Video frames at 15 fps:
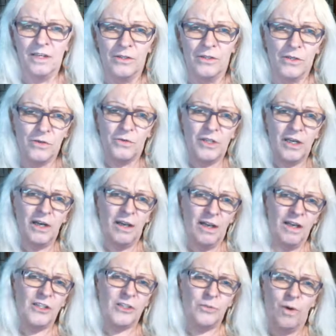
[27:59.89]
You tell
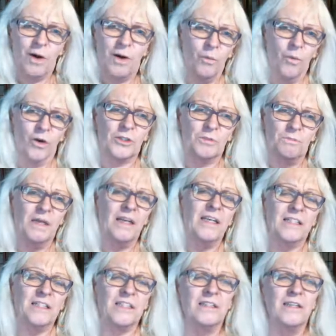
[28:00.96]
us what works
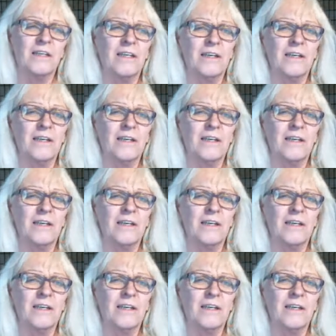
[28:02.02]
best